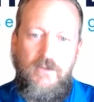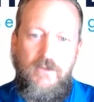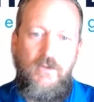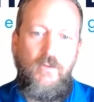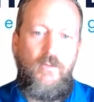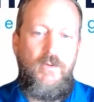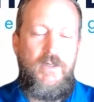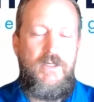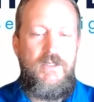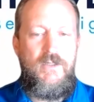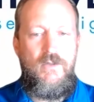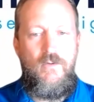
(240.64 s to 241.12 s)
The
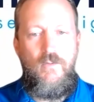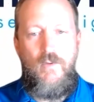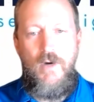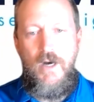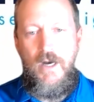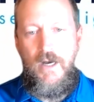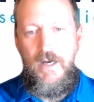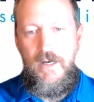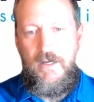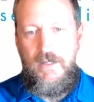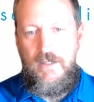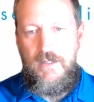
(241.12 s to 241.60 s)
reason
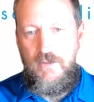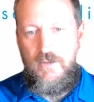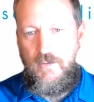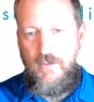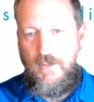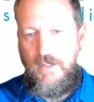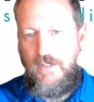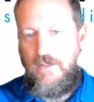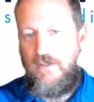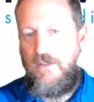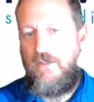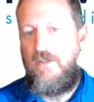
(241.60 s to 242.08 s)
why is
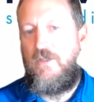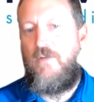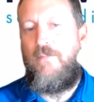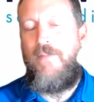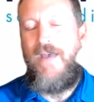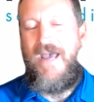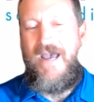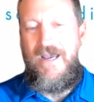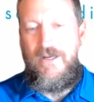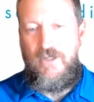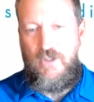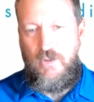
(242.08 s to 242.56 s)
because it's a
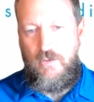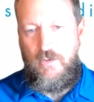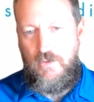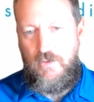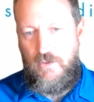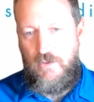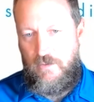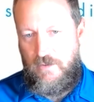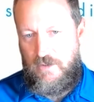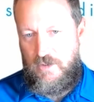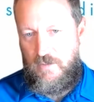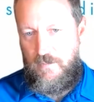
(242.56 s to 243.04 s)
bad
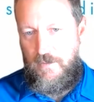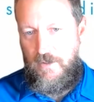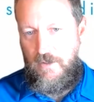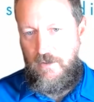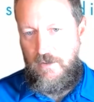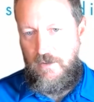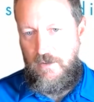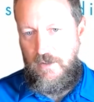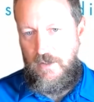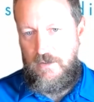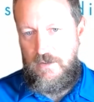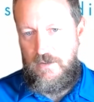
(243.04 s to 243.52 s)
user
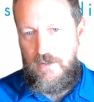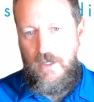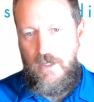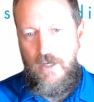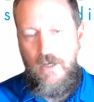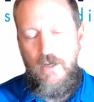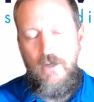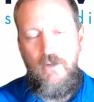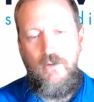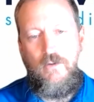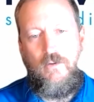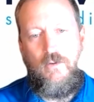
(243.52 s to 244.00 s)
experience.
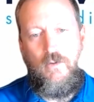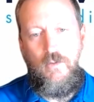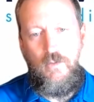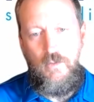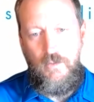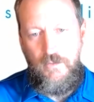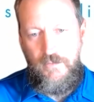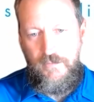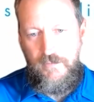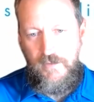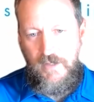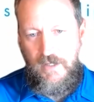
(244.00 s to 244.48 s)

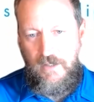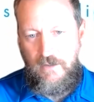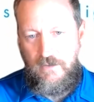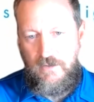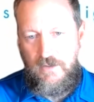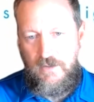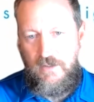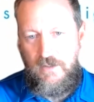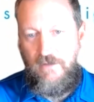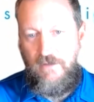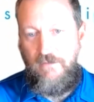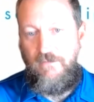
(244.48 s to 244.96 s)
Google
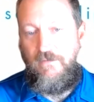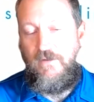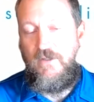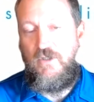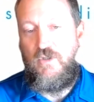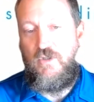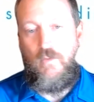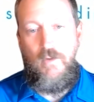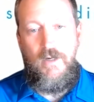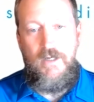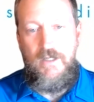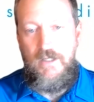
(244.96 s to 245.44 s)
thinks if
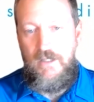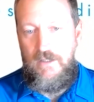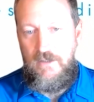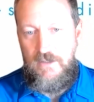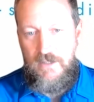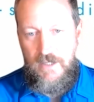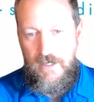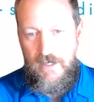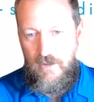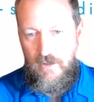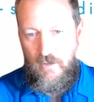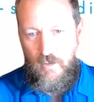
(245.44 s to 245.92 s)
it's running
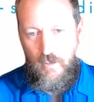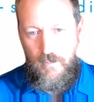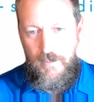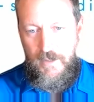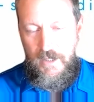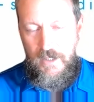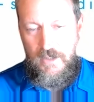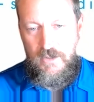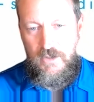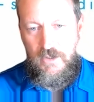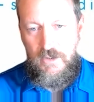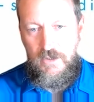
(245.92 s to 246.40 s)
into error
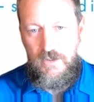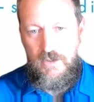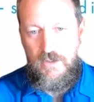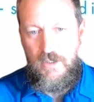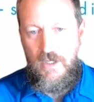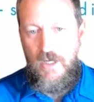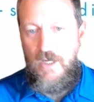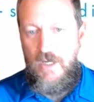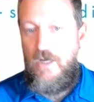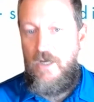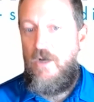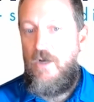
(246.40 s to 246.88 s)

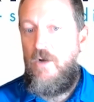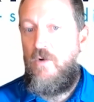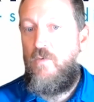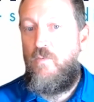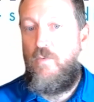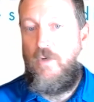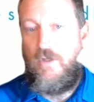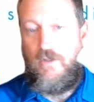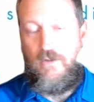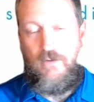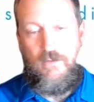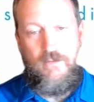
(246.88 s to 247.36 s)
pages,
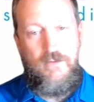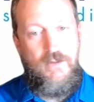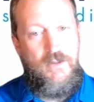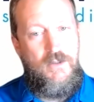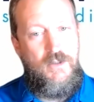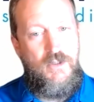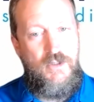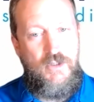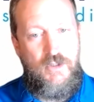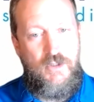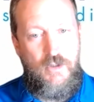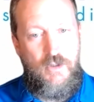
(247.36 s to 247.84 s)
well,
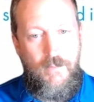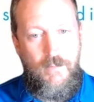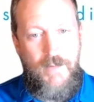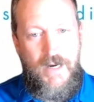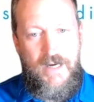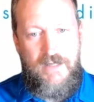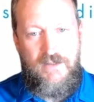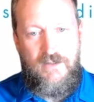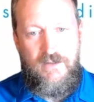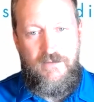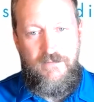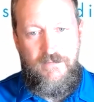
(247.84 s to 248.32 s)
so
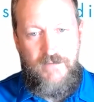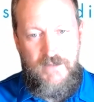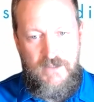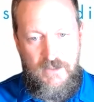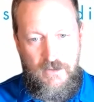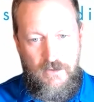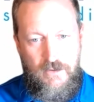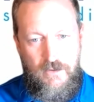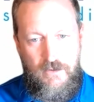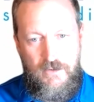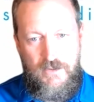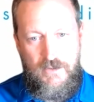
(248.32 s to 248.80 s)
might the
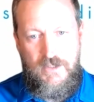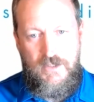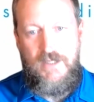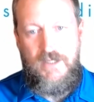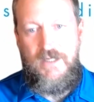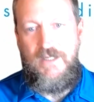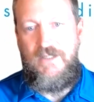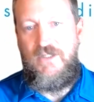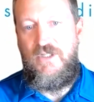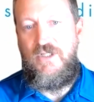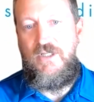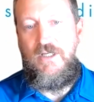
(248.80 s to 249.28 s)
visitors that
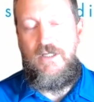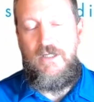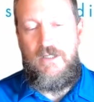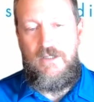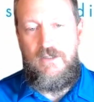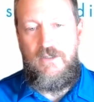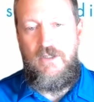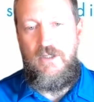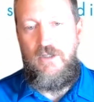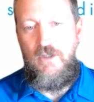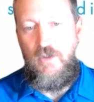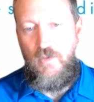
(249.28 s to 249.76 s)
it's
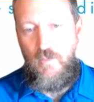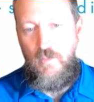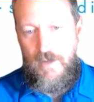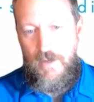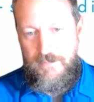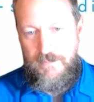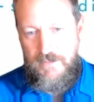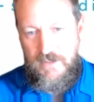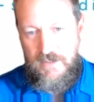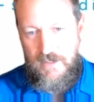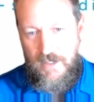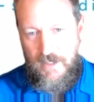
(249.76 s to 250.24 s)
sending to your
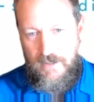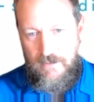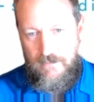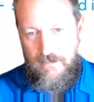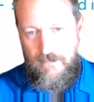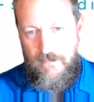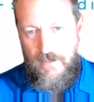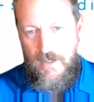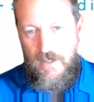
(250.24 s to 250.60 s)
website,